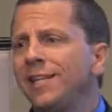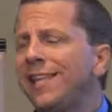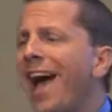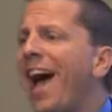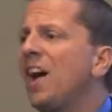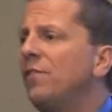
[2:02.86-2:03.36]
to
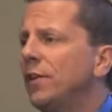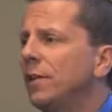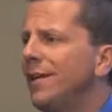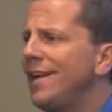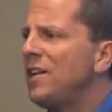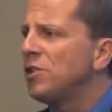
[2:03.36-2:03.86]
have it.
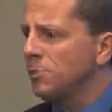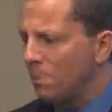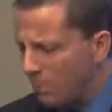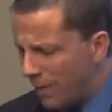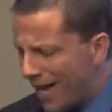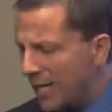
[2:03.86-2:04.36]
Here's
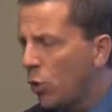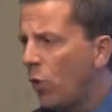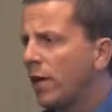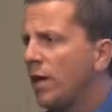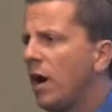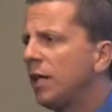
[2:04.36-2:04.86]
my
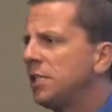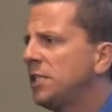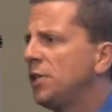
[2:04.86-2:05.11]
quick analogy,